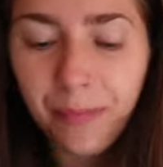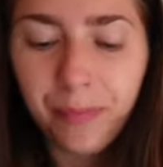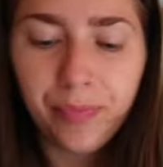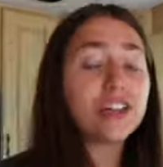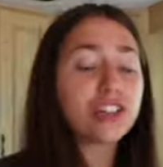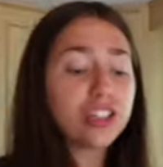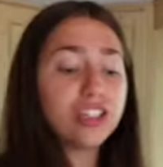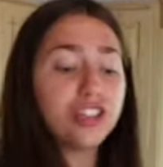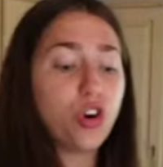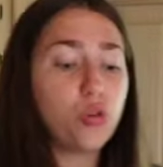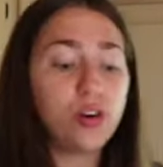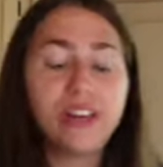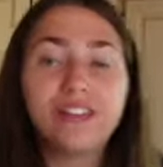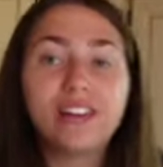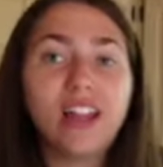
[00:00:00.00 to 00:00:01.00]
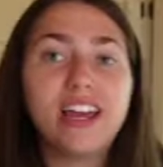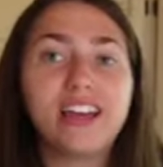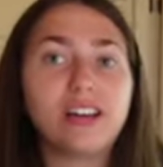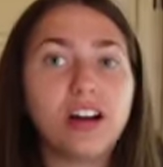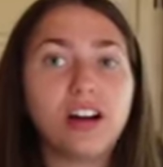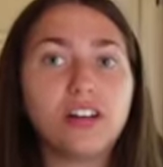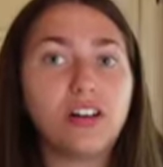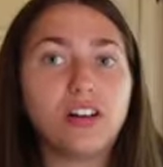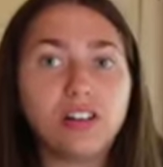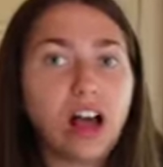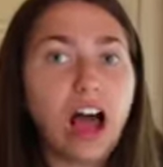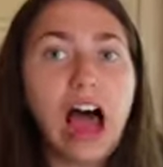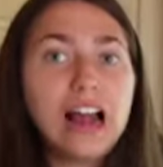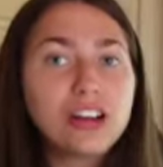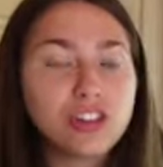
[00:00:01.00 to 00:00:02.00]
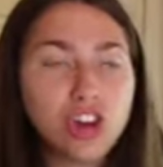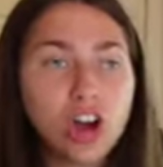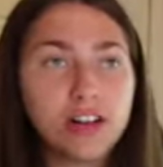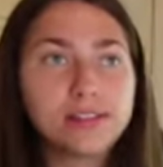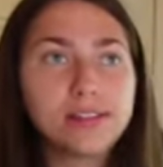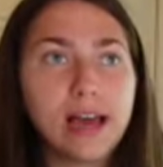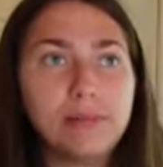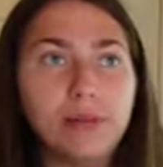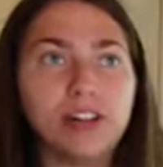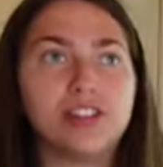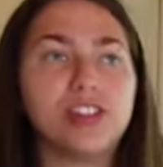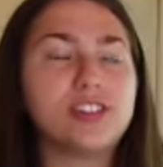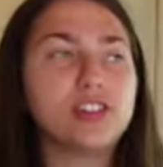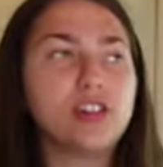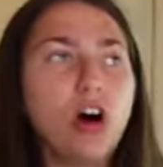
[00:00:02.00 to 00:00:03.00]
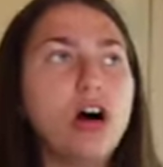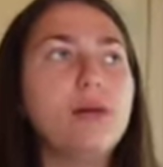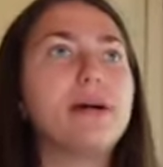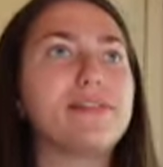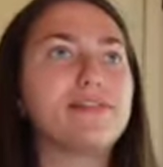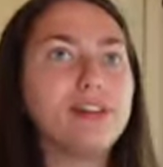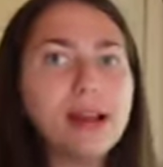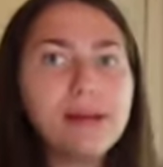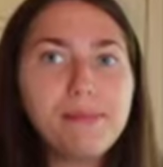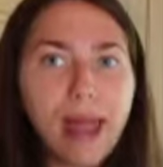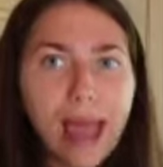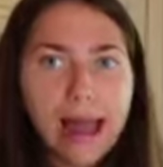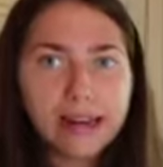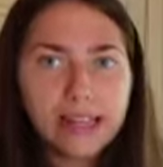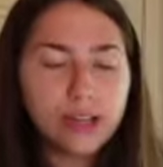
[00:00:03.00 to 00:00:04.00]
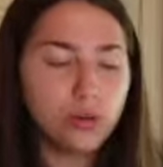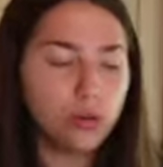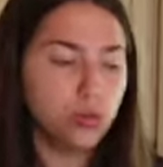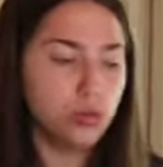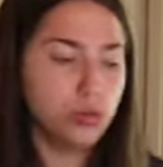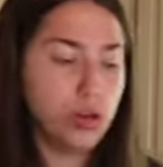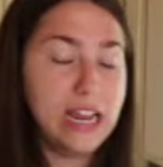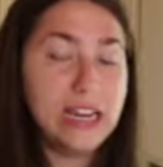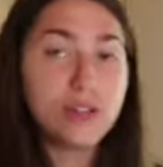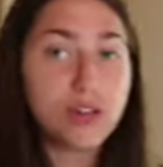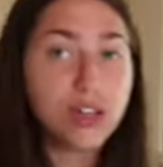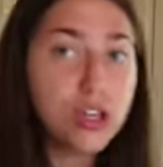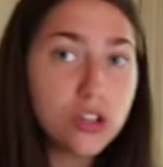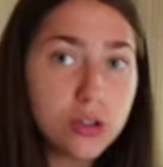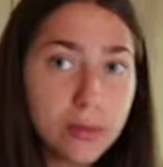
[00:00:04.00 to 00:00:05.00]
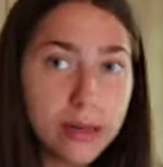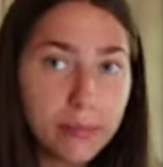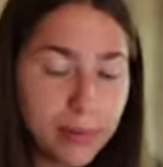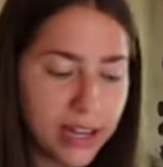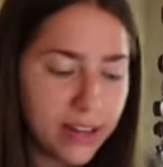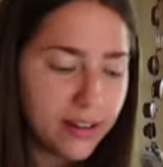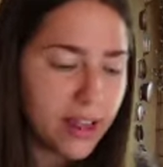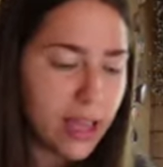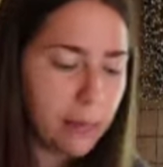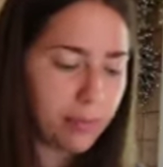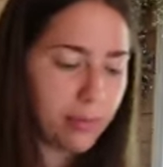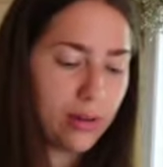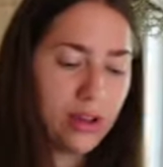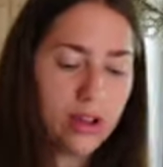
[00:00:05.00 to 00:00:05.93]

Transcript: I actually don't even like hot sauce that much. This is all my friend Maddie who introduced me to bean dip.